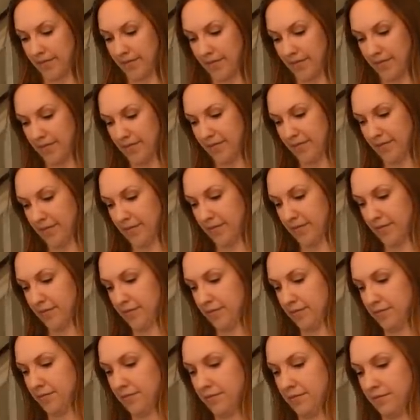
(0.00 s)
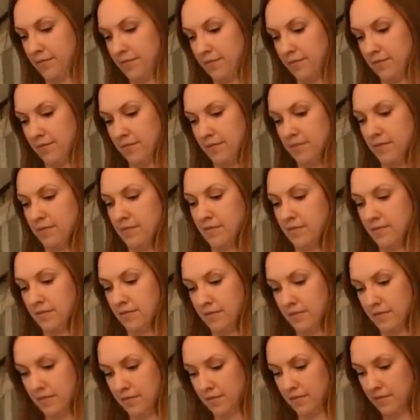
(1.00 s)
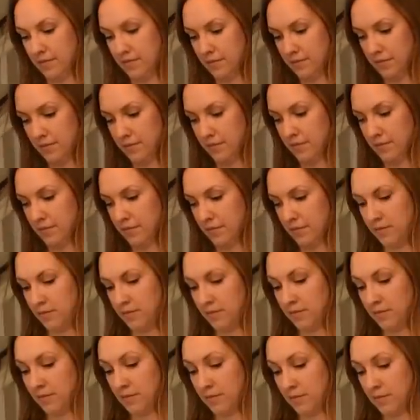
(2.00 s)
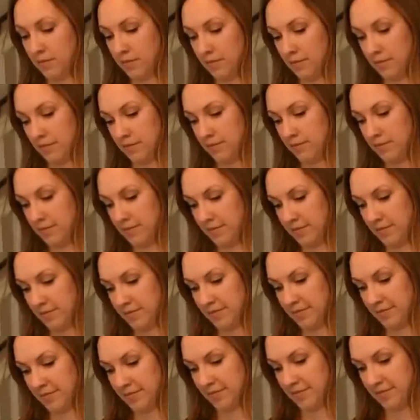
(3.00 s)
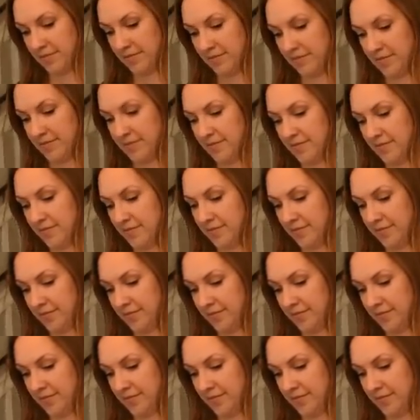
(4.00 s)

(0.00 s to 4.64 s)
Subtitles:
(silence)